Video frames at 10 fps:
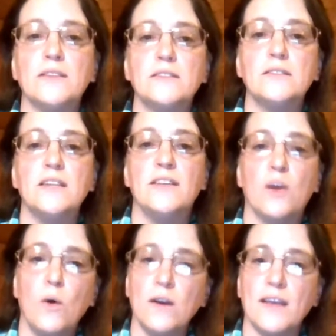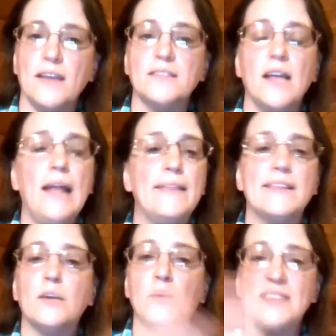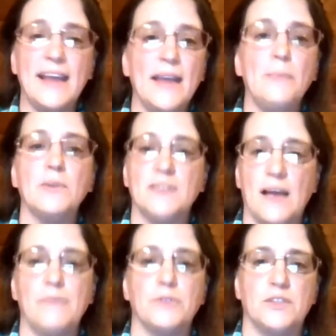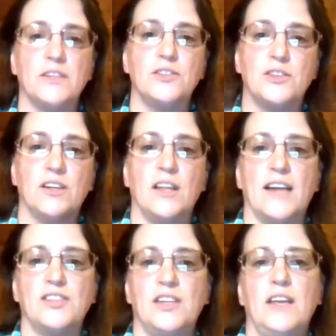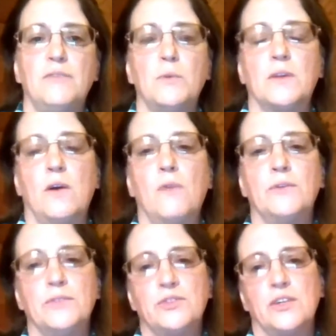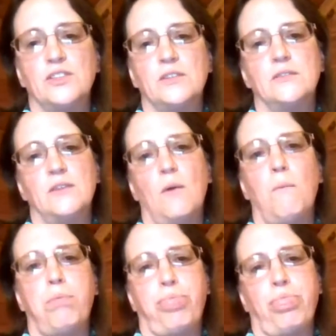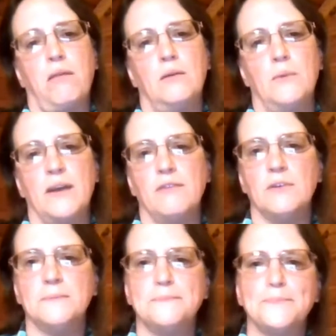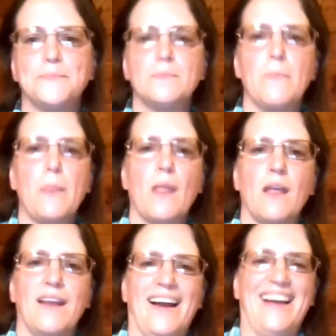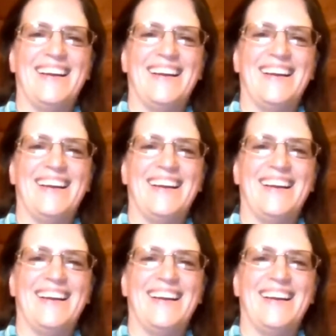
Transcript: us in the court case that there was ample time for signature collection, even with COVID restrictions. So whatever. Yeah.